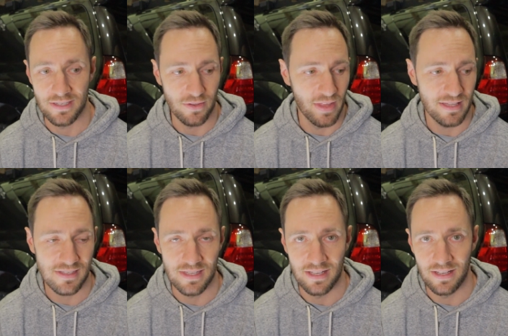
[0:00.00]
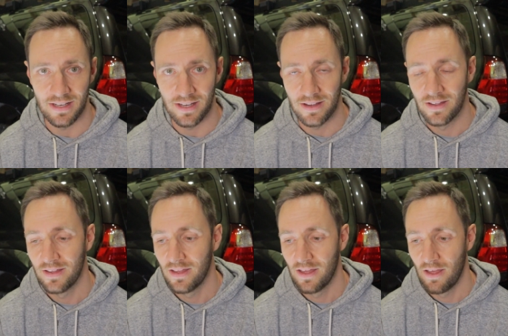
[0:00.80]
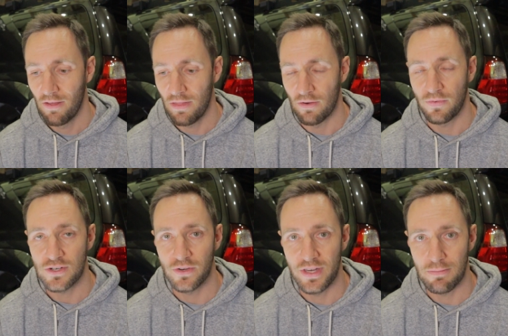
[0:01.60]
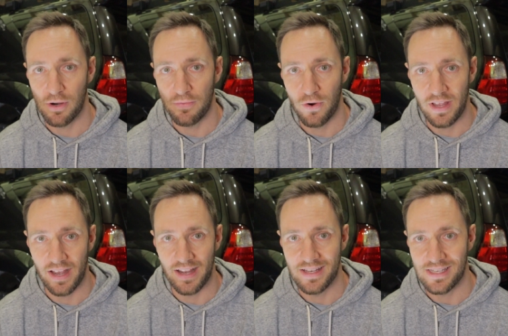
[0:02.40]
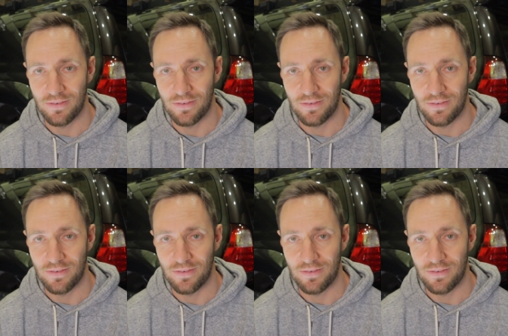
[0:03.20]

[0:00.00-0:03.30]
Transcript: So that's the official number for you guys.